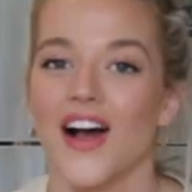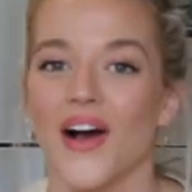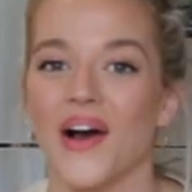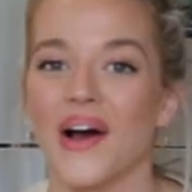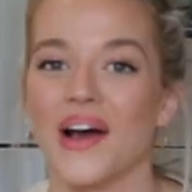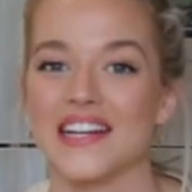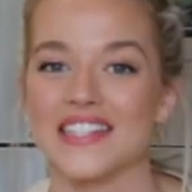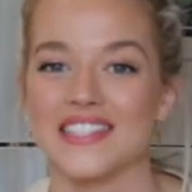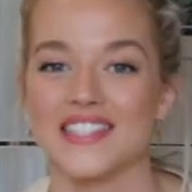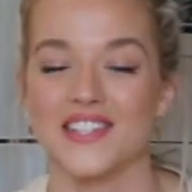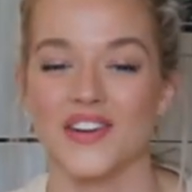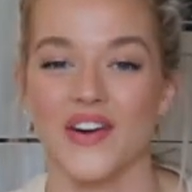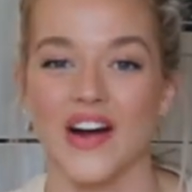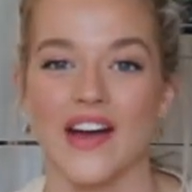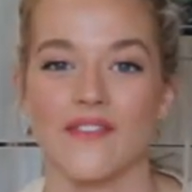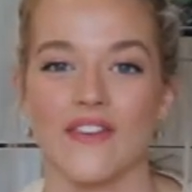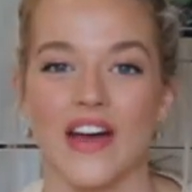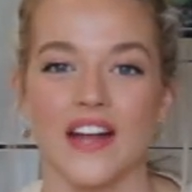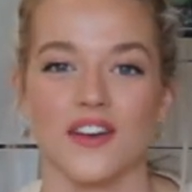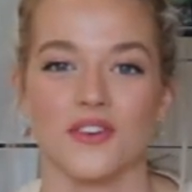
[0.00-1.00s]
Her
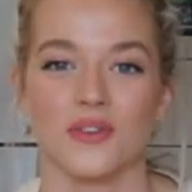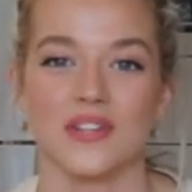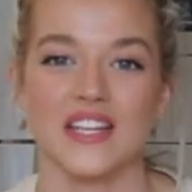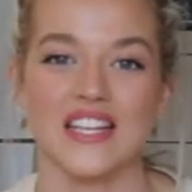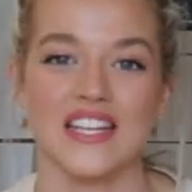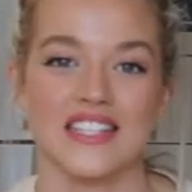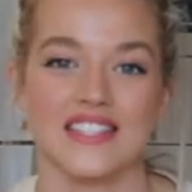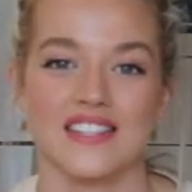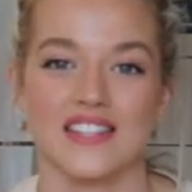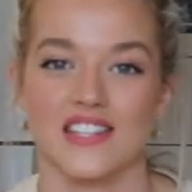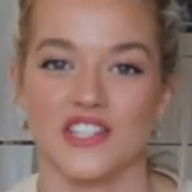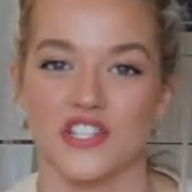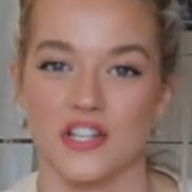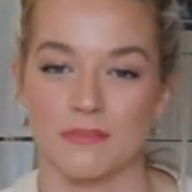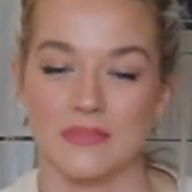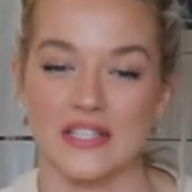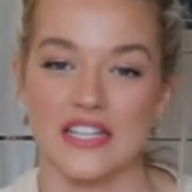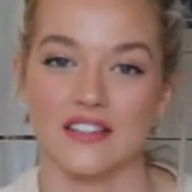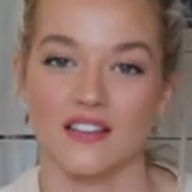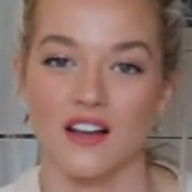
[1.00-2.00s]
Instagram handle is
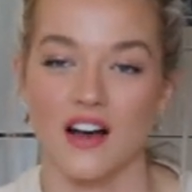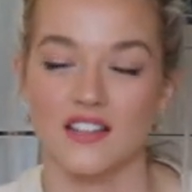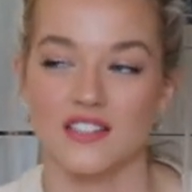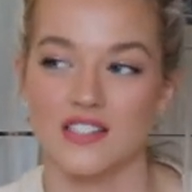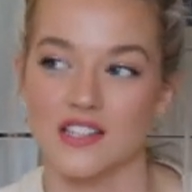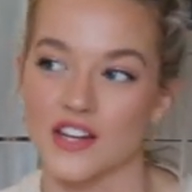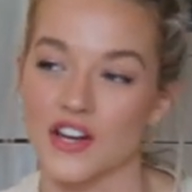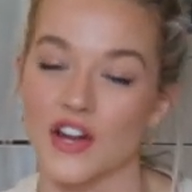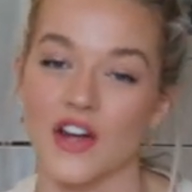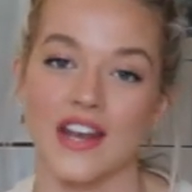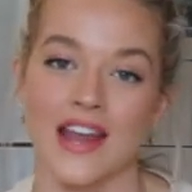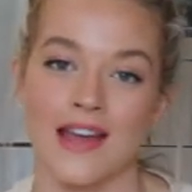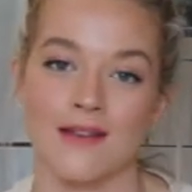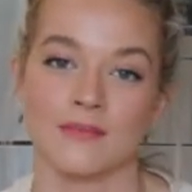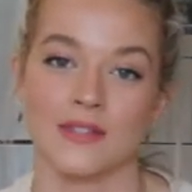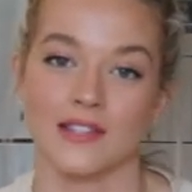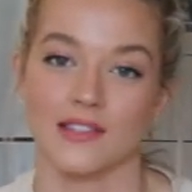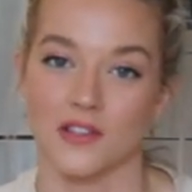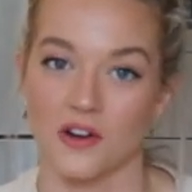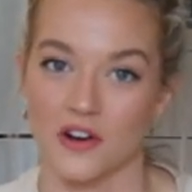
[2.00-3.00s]
Gypsy Lust and her
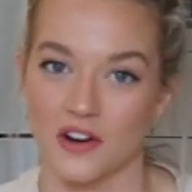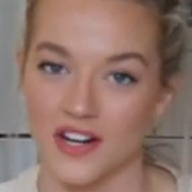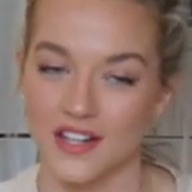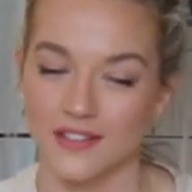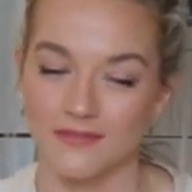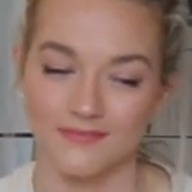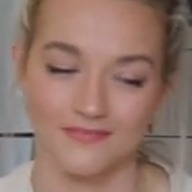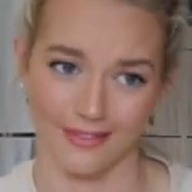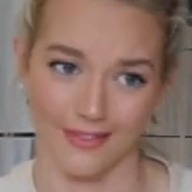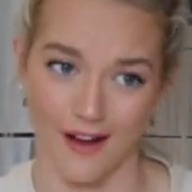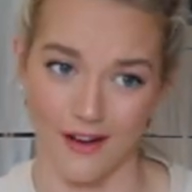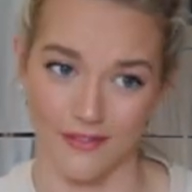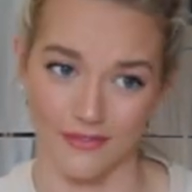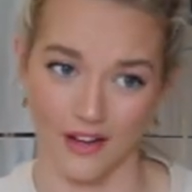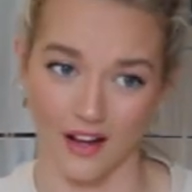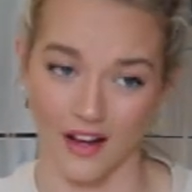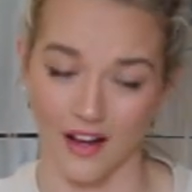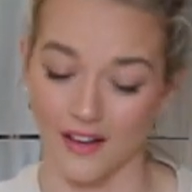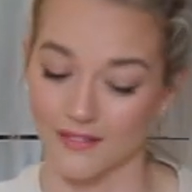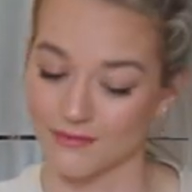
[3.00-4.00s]
name's Lauren. Love
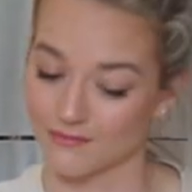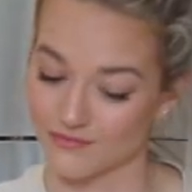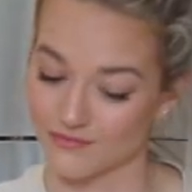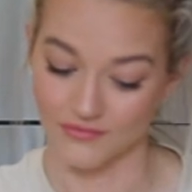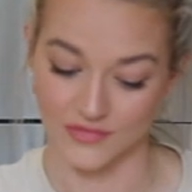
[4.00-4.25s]
her.